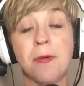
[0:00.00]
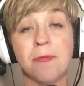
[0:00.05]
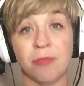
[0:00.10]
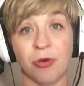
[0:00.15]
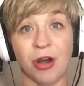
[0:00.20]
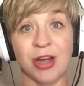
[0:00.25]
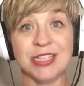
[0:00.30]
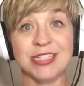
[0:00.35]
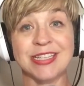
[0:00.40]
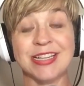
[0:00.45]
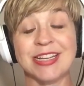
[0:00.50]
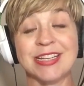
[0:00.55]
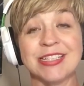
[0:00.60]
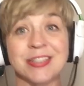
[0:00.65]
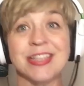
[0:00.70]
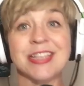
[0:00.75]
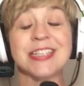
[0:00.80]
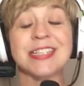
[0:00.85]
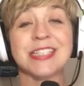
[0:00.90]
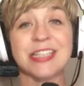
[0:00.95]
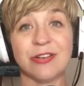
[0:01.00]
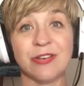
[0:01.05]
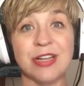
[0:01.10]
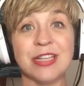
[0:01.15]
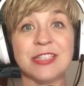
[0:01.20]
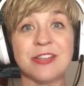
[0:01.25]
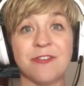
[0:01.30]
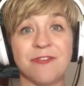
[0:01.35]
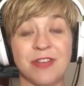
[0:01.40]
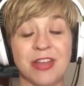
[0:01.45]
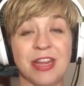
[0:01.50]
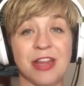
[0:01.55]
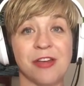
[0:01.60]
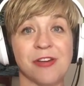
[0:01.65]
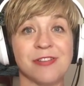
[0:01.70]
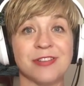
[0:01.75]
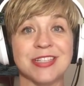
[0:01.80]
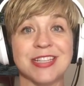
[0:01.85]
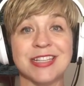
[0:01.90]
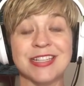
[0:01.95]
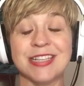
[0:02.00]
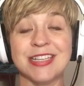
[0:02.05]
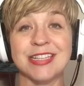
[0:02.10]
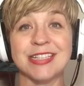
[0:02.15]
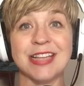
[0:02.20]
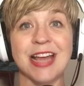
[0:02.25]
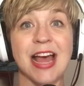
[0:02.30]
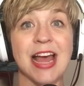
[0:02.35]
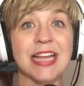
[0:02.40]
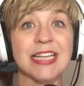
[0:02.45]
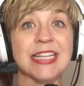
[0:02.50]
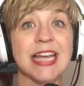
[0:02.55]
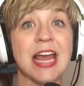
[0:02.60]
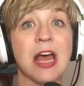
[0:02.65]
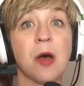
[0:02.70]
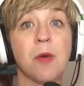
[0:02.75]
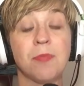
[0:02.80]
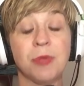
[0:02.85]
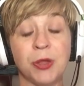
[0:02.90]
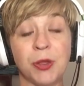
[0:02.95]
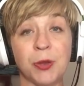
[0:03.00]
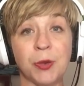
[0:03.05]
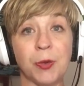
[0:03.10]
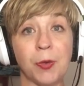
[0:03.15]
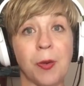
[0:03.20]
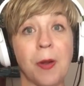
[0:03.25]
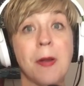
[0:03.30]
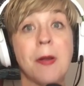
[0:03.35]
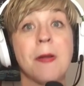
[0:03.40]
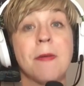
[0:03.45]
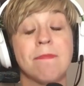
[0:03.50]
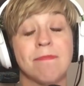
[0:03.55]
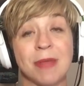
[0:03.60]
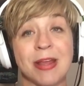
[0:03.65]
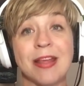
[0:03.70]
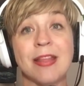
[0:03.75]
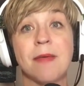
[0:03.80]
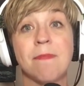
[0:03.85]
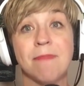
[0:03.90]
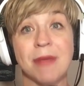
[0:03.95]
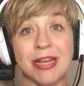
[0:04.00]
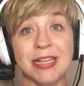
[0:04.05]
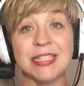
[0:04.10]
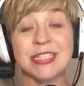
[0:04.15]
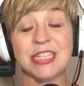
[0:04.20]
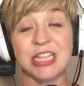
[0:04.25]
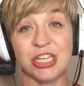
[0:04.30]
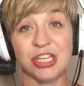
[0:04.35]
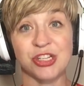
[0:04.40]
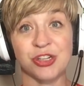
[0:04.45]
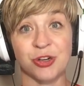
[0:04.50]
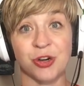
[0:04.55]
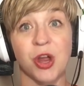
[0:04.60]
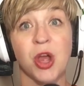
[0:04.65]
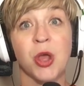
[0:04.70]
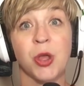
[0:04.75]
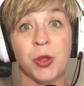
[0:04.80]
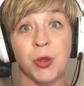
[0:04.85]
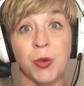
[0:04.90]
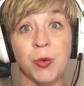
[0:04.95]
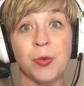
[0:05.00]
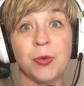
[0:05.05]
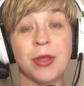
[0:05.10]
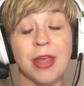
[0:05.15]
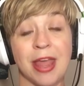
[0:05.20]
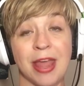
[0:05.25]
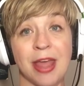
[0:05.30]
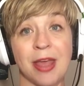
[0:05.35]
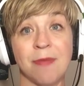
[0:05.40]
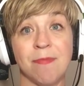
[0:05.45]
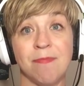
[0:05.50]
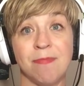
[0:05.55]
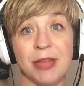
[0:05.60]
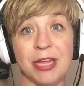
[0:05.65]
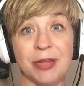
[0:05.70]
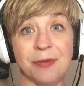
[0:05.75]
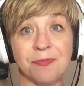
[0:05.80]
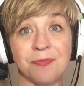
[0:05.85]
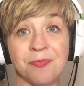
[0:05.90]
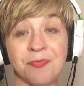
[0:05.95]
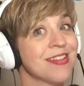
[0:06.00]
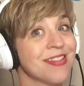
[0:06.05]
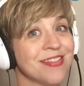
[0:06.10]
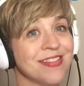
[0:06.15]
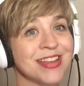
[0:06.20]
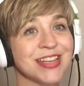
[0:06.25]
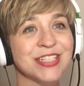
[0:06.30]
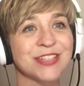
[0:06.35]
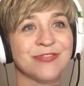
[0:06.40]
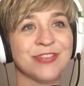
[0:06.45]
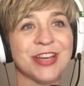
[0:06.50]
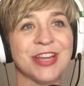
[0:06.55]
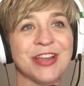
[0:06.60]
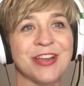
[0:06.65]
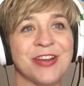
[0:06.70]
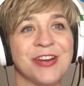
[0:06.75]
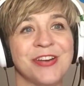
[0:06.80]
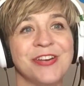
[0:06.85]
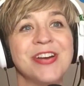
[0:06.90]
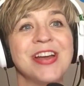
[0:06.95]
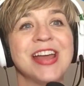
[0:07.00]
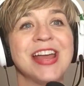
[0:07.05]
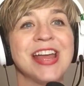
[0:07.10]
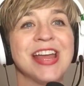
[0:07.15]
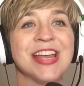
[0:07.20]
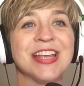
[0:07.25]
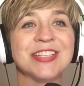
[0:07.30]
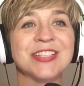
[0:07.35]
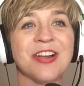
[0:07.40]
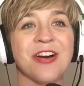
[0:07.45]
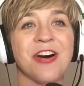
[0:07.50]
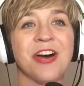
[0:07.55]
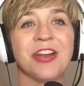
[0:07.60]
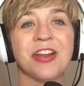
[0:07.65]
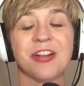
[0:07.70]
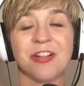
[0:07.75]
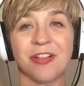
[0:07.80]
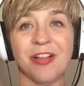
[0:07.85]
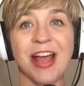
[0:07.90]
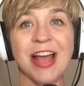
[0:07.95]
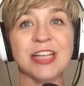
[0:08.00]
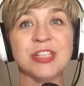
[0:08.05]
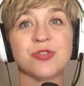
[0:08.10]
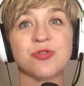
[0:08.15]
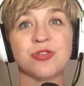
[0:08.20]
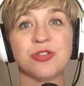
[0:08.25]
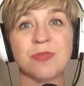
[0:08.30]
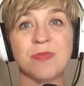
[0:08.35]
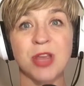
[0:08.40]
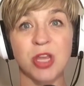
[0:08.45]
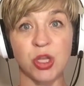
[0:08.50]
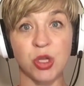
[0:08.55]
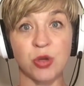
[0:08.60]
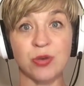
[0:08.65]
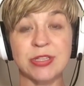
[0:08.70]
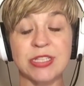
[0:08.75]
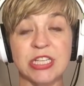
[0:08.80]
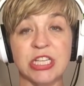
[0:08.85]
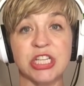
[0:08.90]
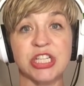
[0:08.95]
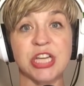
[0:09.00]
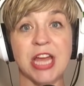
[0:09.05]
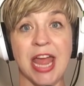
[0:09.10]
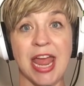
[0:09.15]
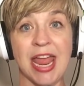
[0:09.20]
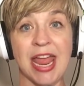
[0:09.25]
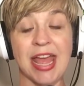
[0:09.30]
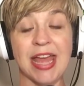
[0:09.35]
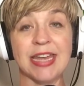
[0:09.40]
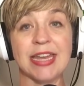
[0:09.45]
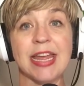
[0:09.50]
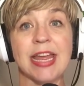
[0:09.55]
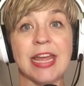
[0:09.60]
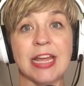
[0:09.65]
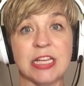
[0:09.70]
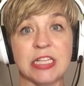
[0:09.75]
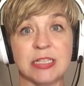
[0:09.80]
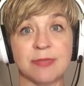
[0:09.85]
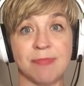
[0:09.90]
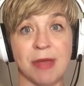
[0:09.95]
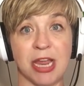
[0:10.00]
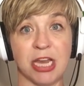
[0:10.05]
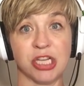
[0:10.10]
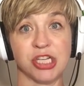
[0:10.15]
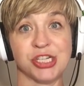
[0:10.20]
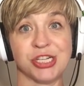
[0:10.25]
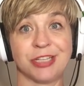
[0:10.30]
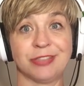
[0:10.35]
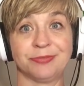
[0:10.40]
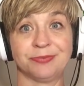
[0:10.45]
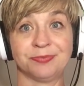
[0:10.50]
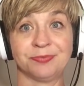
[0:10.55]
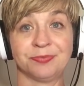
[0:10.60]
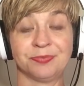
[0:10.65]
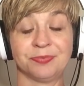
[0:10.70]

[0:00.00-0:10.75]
process, this series of videos is designed to help you be the best teacher you can be. This video is on classroom usage and expansion.